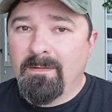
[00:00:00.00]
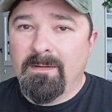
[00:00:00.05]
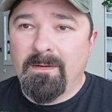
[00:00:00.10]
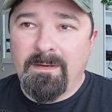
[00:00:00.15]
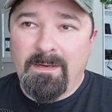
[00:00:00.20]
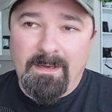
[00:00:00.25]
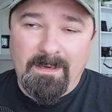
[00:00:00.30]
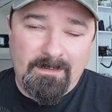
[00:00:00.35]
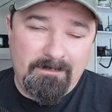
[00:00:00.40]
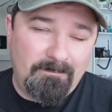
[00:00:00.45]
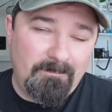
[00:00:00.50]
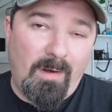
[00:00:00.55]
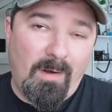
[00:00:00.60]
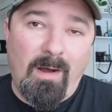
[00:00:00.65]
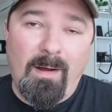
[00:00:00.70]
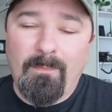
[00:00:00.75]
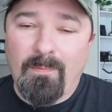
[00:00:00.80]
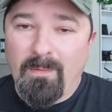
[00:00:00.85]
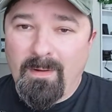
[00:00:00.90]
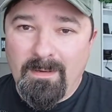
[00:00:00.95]
a
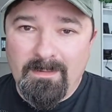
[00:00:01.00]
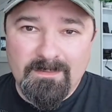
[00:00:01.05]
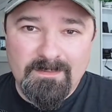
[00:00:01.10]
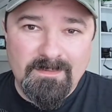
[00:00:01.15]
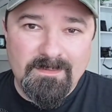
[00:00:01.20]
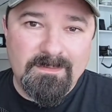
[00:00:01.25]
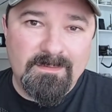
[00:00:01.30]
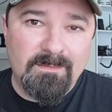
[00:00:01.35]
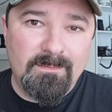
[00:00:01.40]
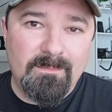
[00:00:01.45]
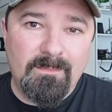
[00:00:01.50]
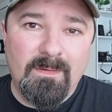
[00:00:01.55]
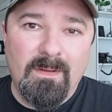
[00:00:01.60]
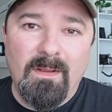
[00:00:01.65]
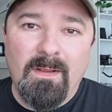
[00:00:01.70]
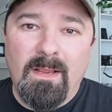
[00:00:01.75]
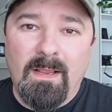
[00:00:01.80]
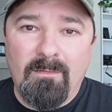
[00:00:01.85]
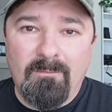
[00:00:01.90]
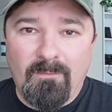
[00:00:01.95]
operating system
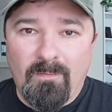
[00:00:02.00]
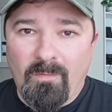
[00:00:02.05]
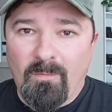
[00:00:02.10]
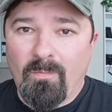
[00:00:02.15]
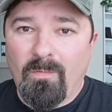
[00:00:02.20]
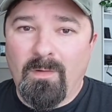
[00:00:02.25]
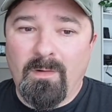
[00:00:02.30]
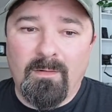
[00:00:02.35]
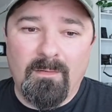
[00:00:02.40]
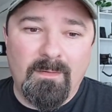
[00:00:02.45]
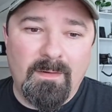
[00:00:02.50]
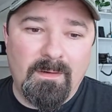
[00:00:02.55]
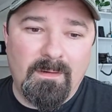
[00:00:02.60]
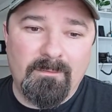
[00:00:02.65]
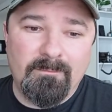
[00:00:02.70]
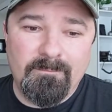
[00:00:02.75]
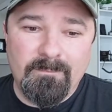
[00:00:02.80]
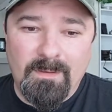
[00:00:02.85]
and firmware that,